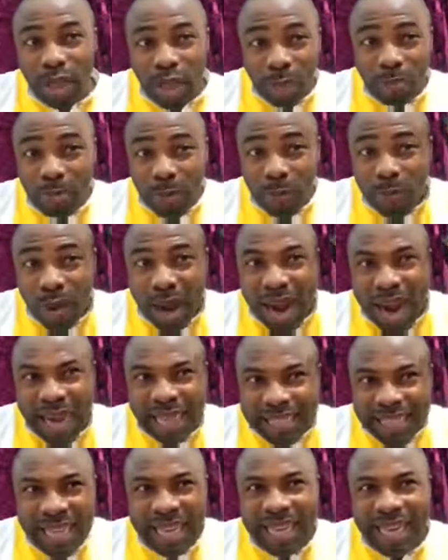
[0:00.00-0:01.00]
People
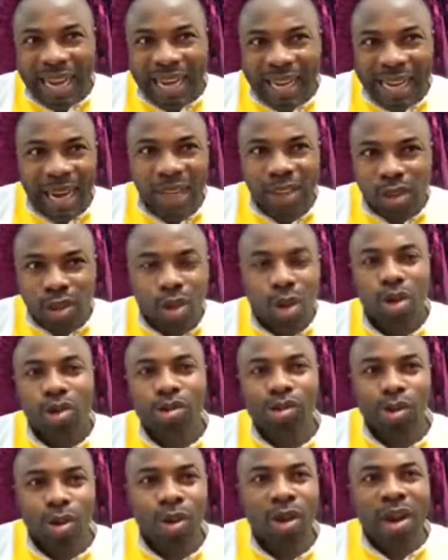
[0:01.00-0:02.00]
are there, I can't
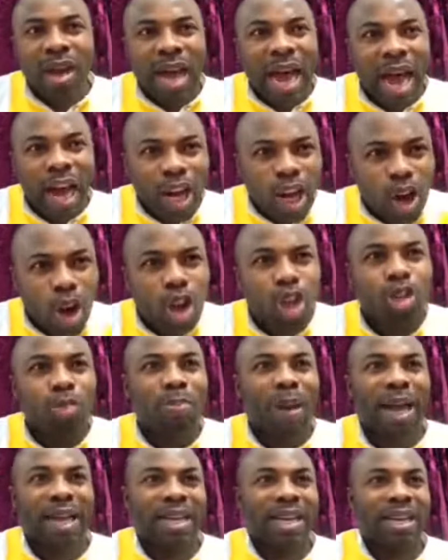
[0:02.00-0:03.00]
talk, so I'll call you
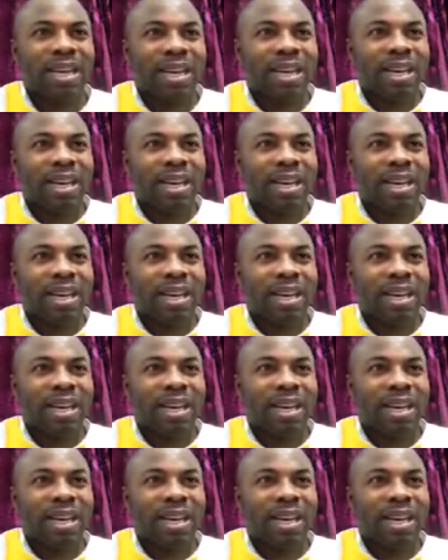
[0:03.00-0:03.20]
back.